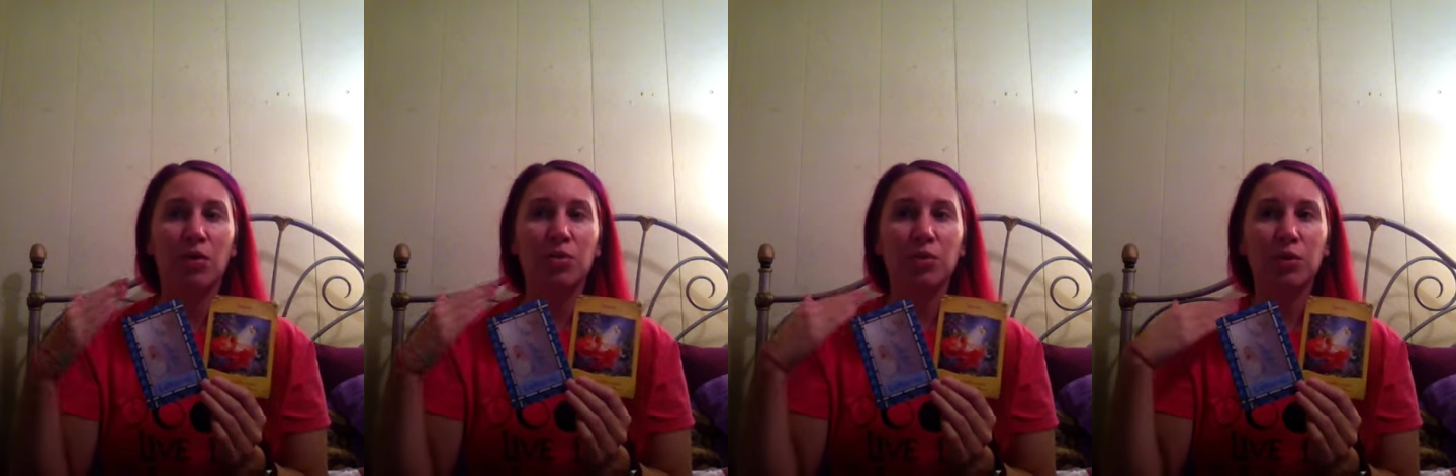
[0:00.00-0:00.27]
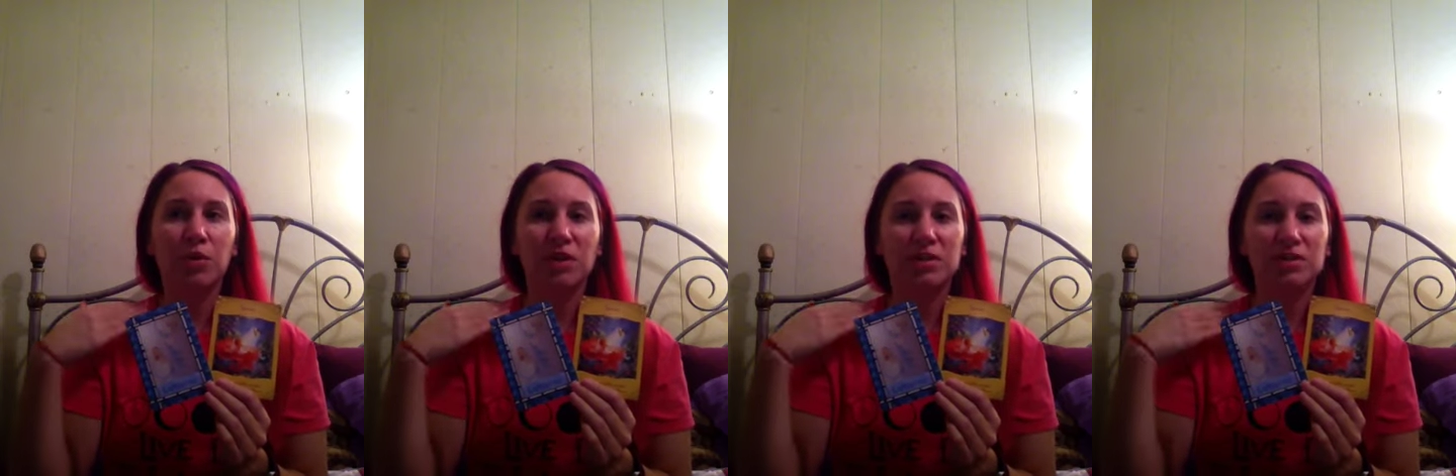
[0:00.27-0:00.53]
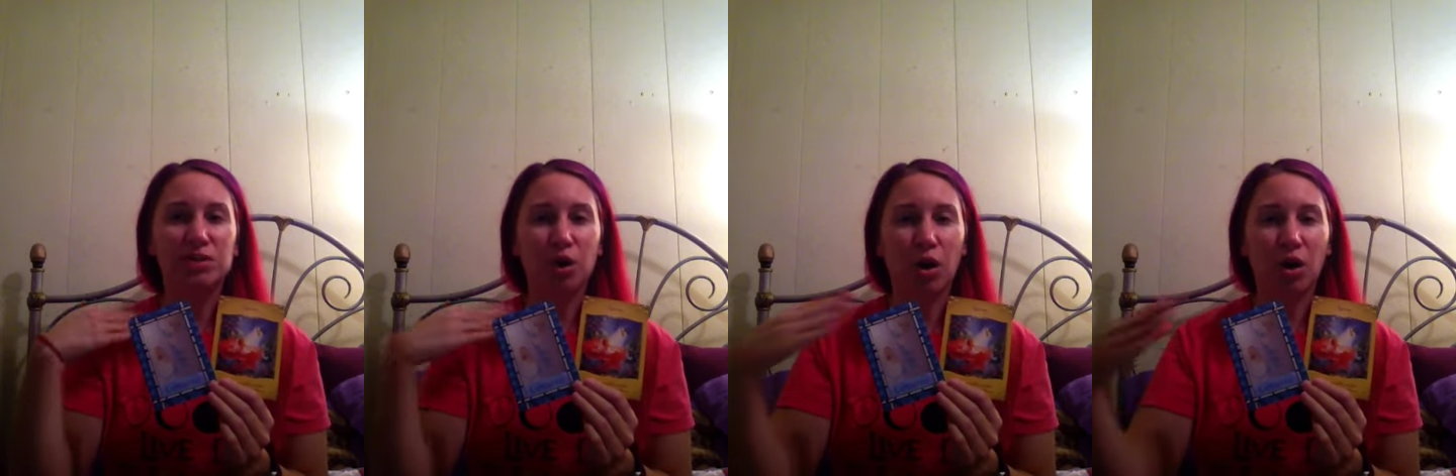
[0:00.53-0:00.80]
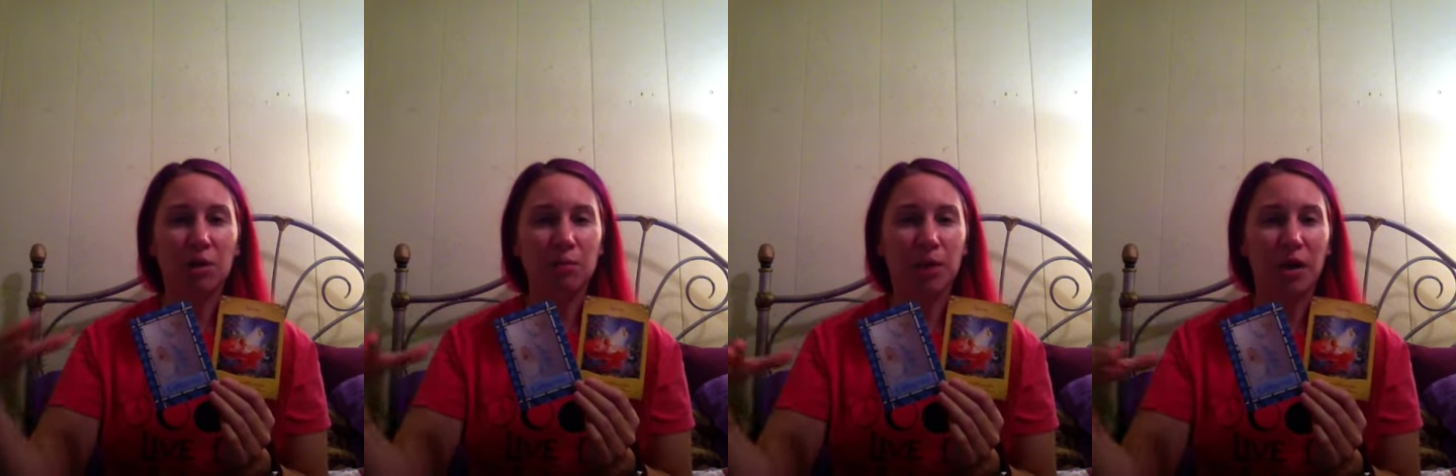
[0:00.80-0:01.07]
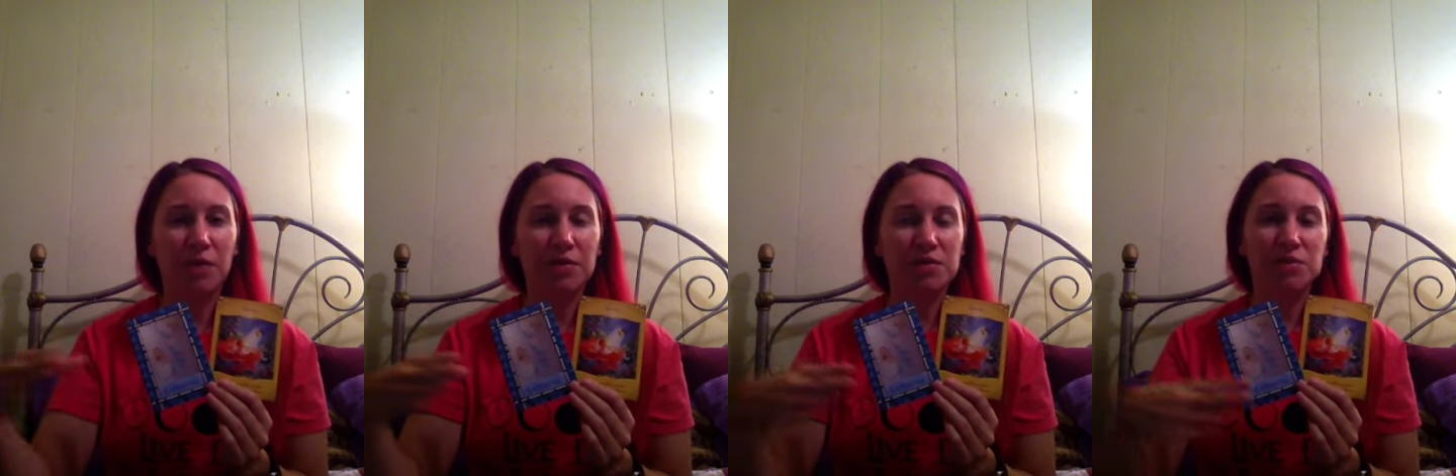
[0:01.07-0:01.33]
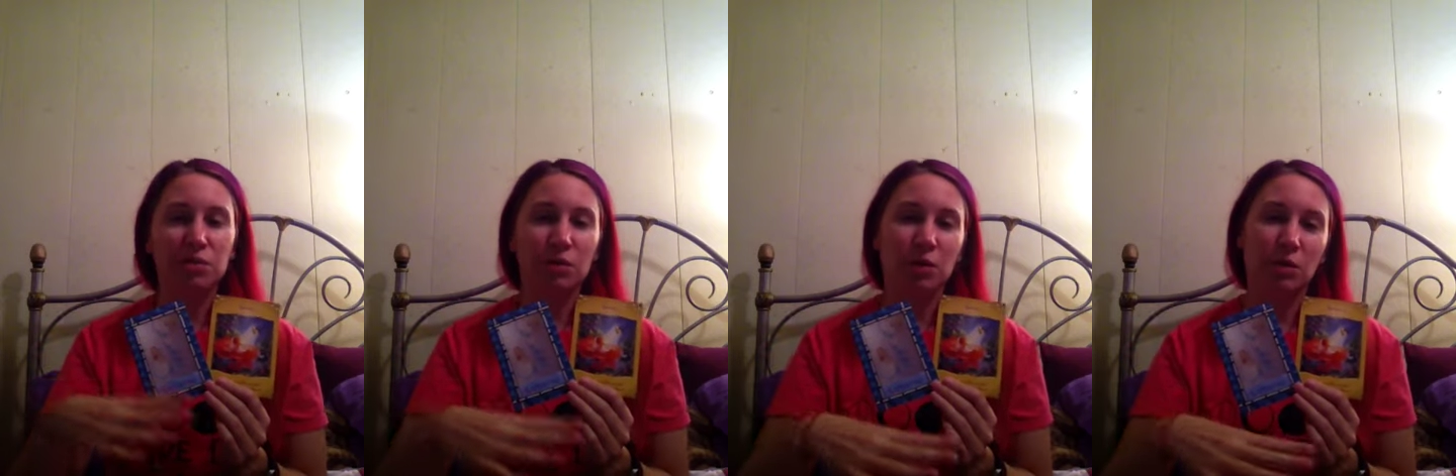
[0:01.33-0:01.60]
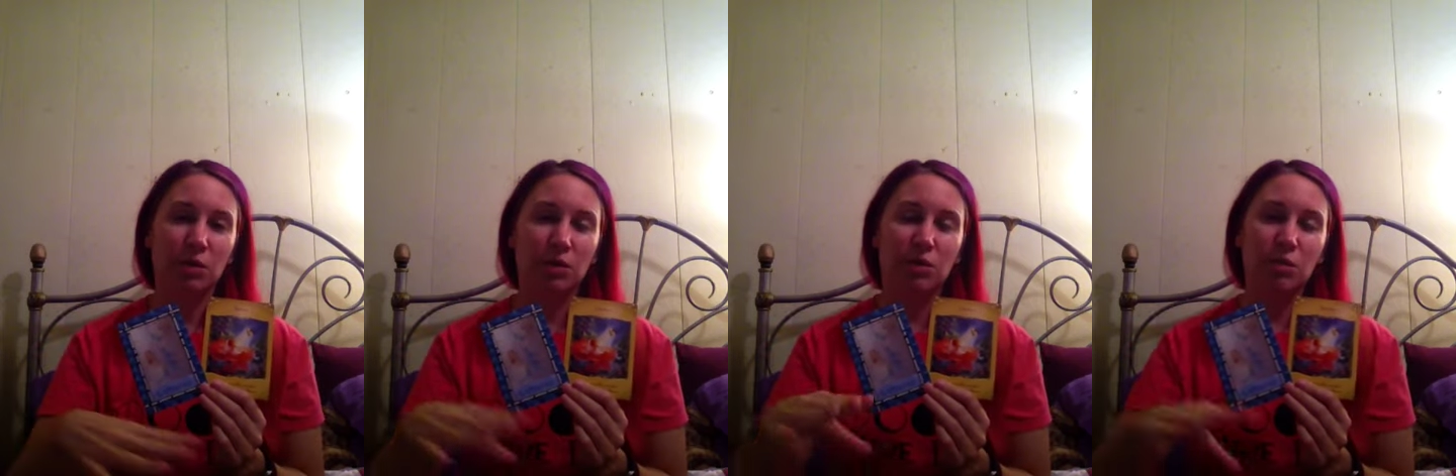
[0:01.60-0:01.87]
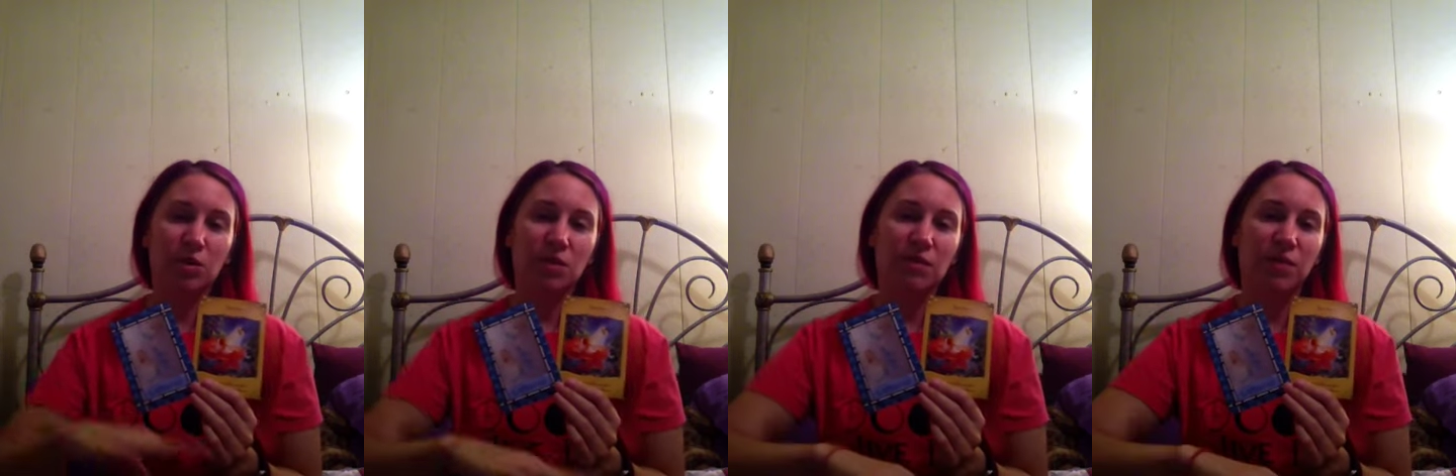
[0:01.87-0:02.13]
through these dark months
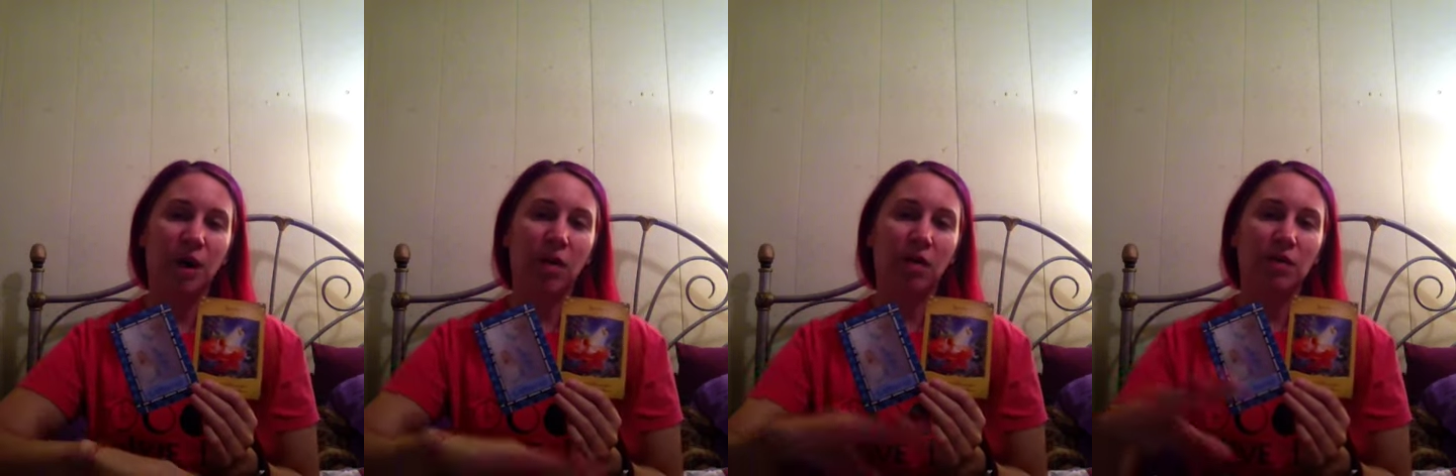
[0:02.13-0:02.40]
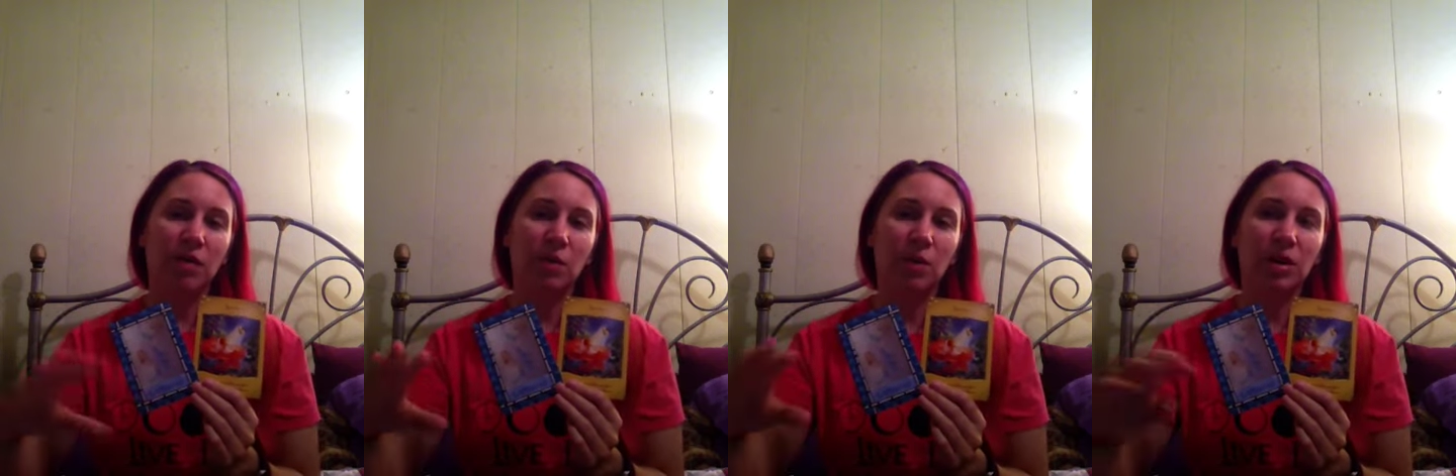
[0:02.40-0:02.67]
through the fall and the